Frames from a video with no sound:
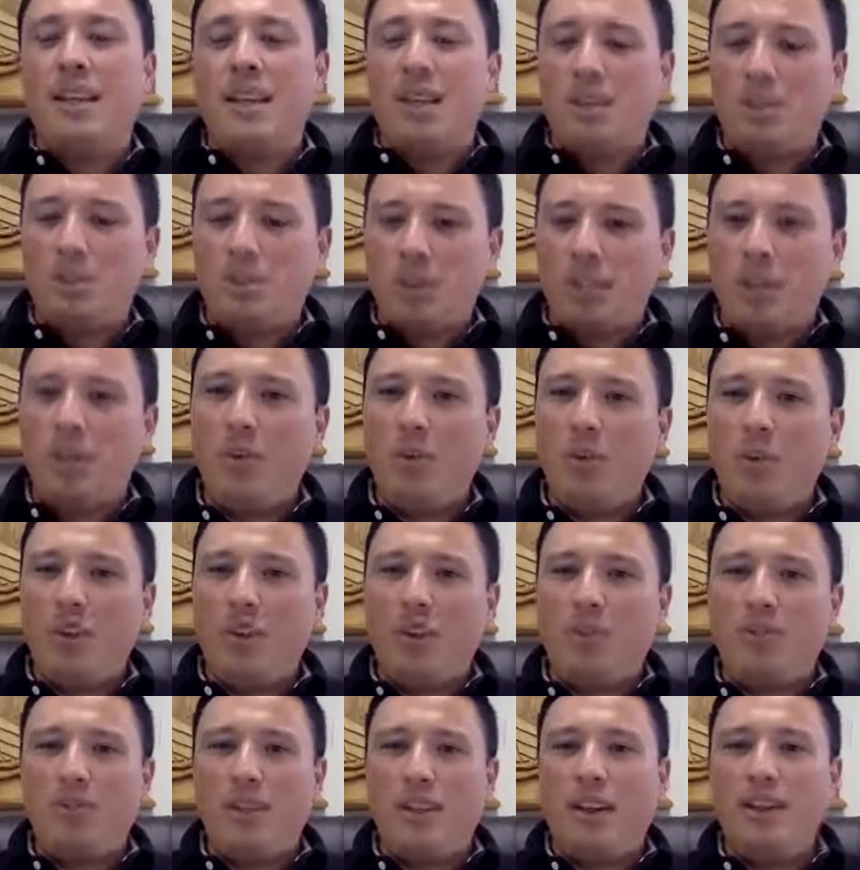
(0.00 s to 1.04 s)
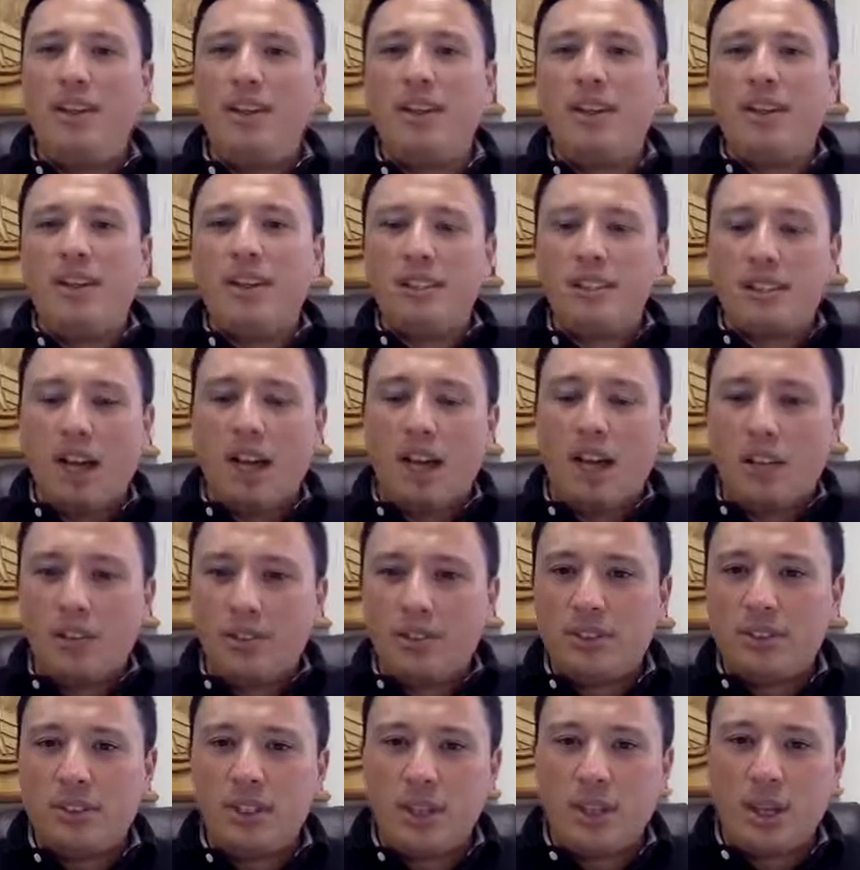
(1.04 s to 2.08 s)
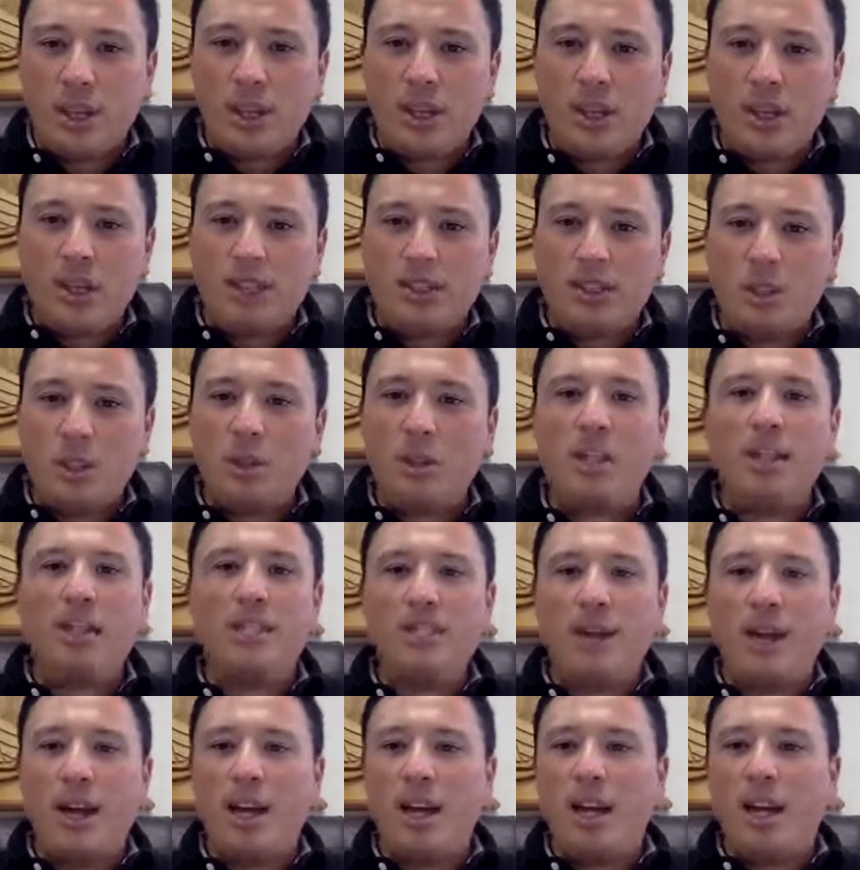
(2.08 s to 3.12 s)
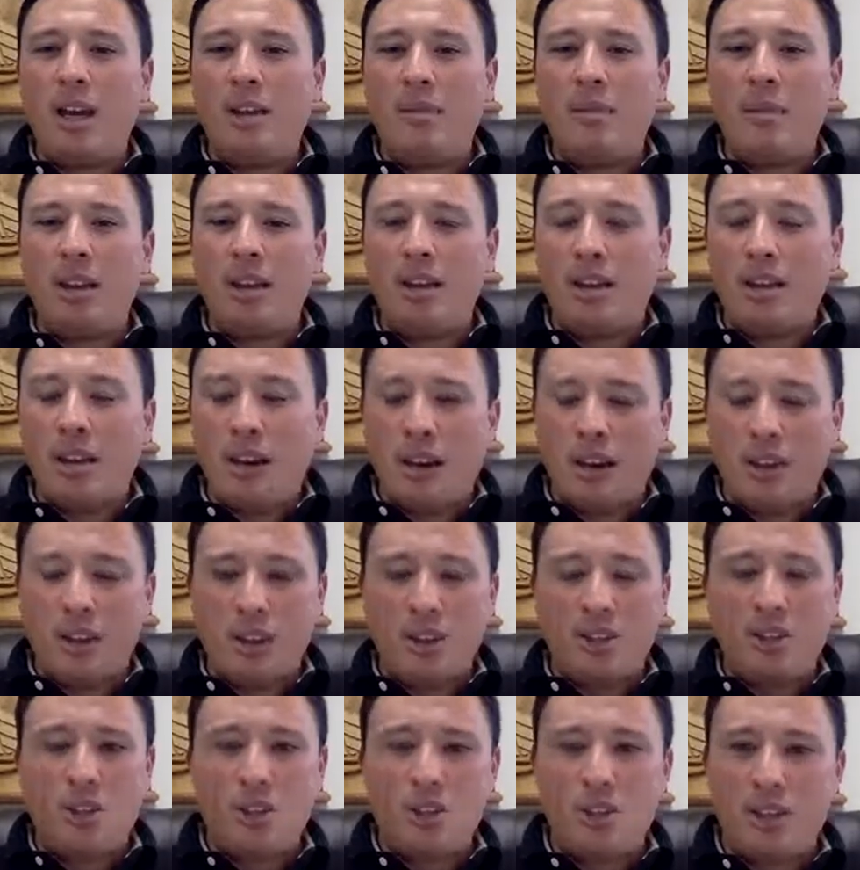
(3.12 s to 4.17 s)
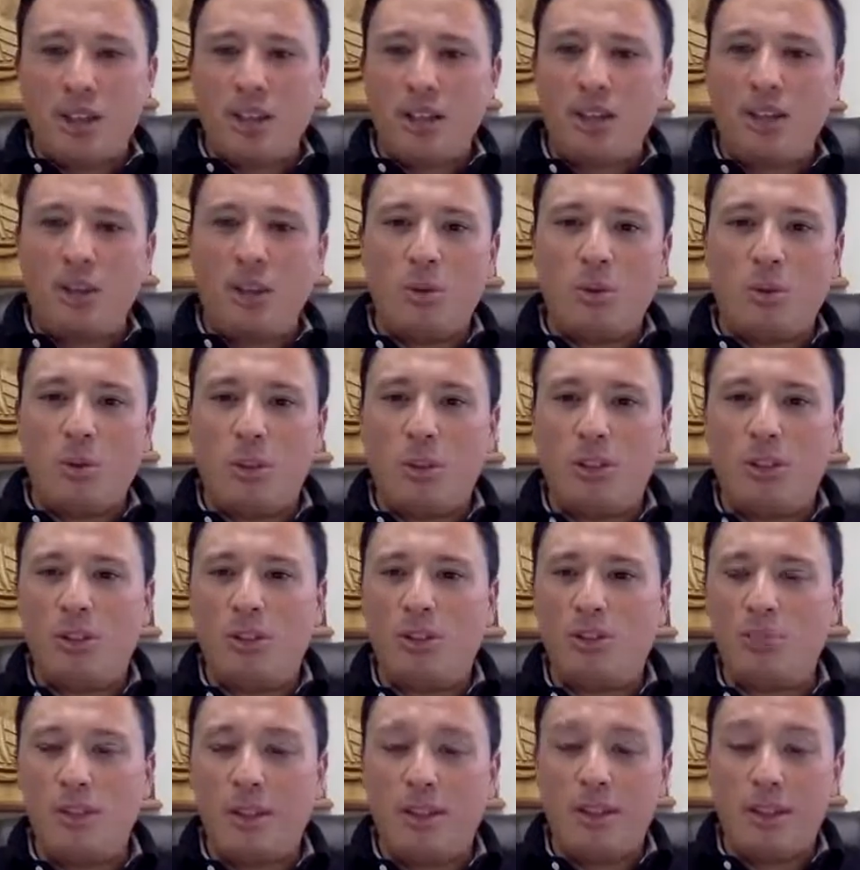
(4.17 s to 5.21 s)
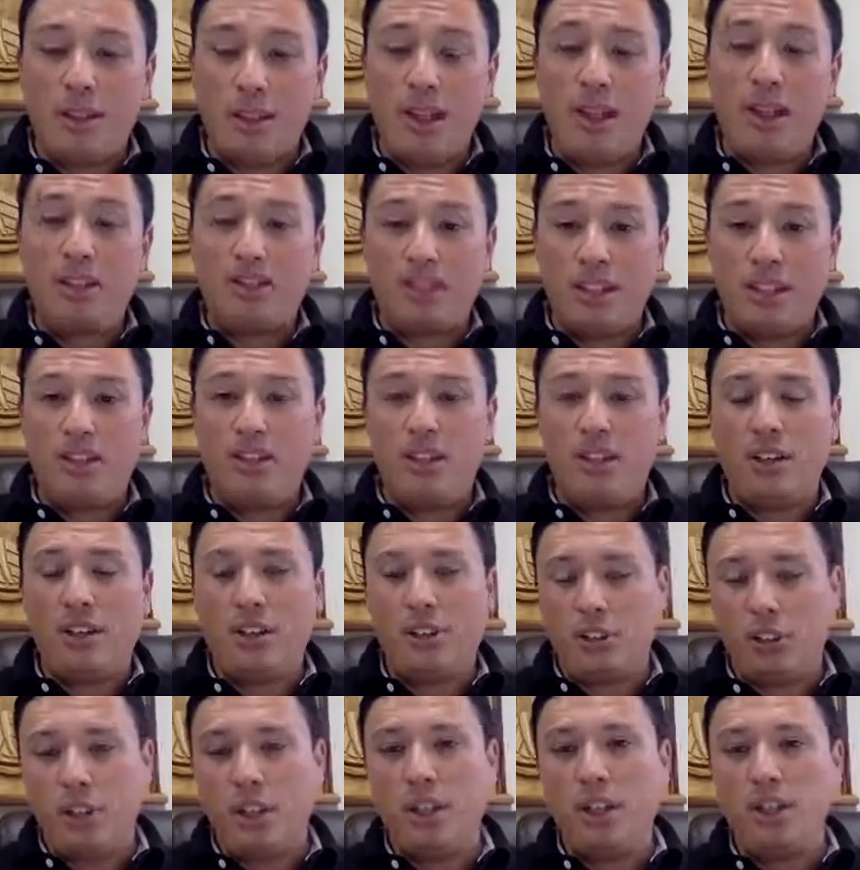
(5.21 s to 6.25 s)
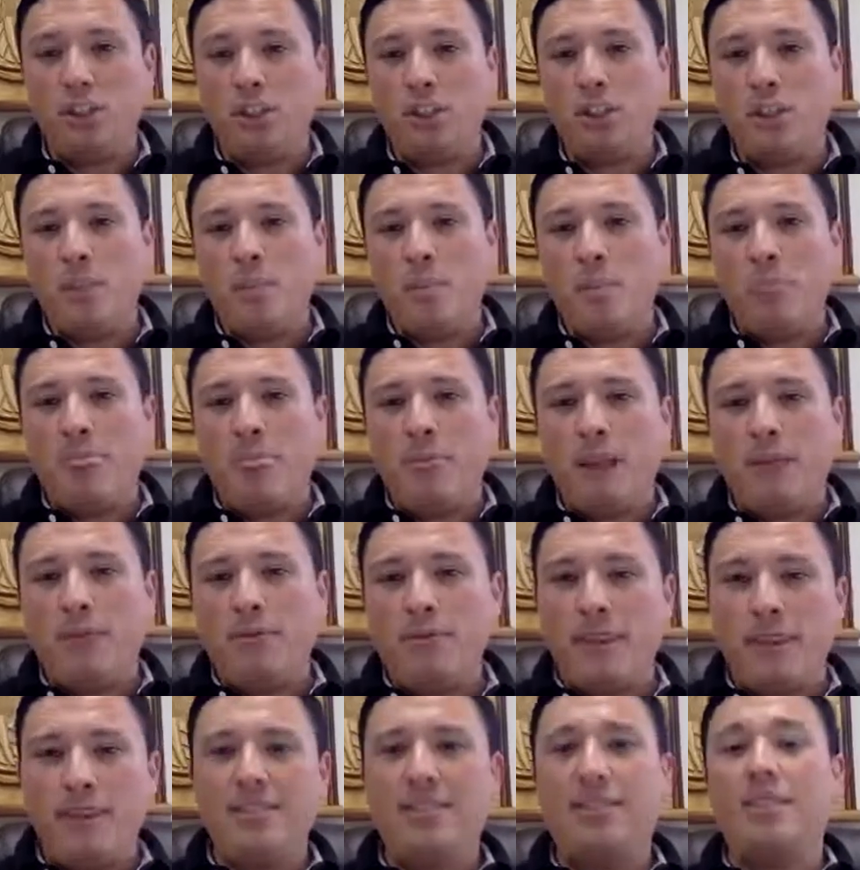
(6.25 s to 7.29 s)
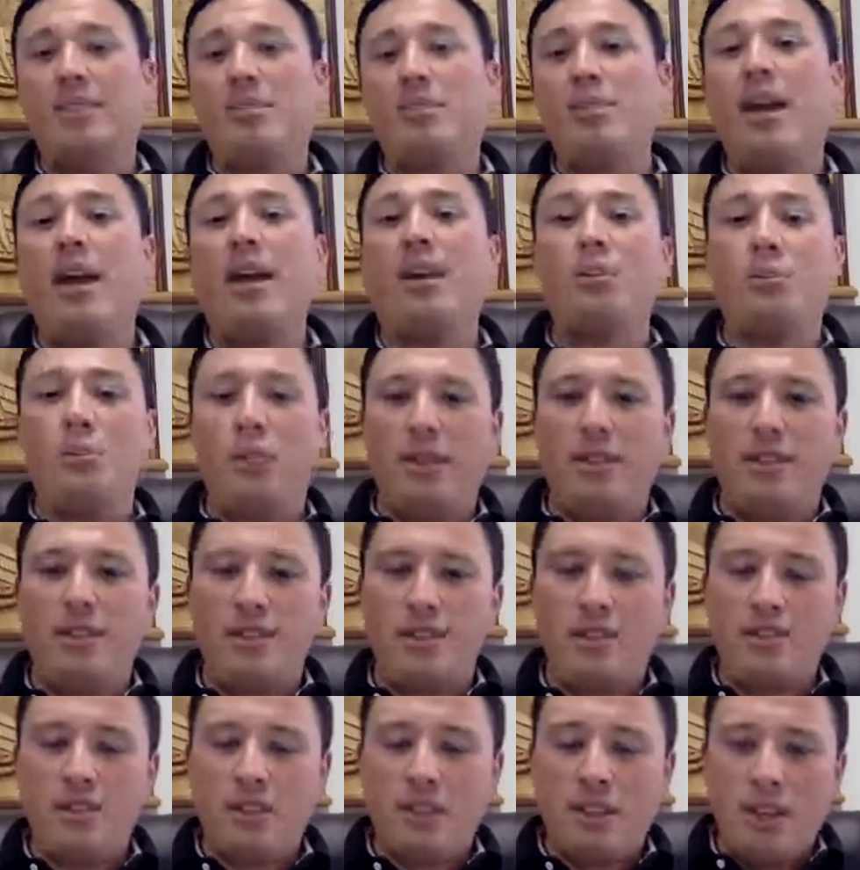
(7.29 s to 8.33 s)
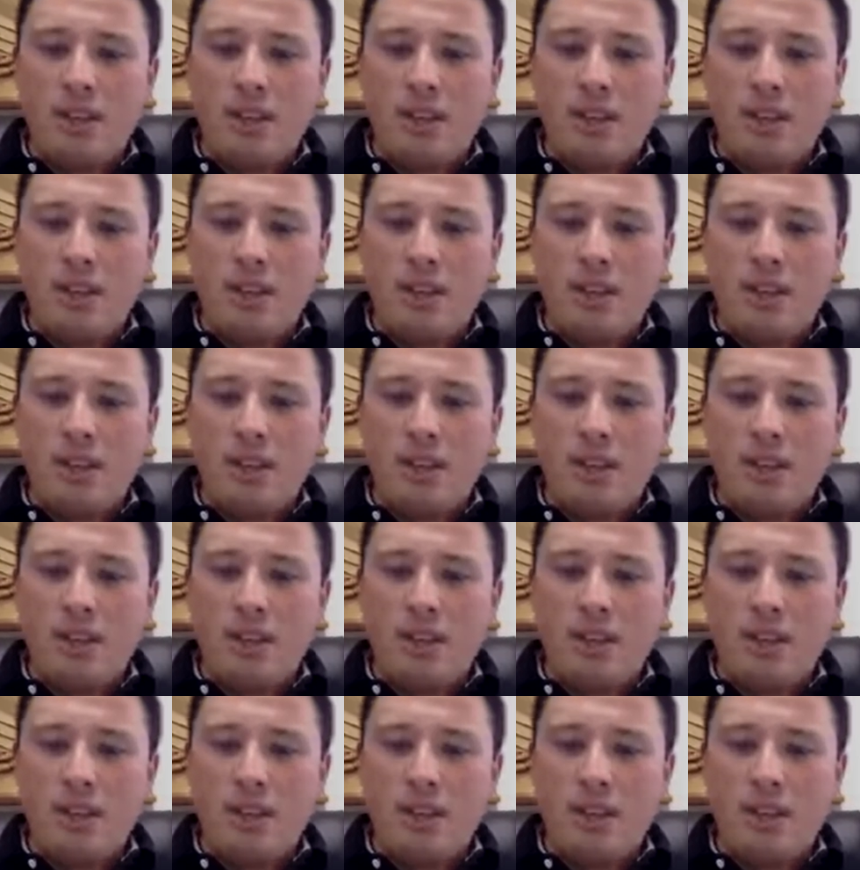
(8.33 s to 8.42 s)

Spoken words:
And so here we are finding ourselves in a unique time in our country, in our world, and yes, even in our church, of facing some headwinds.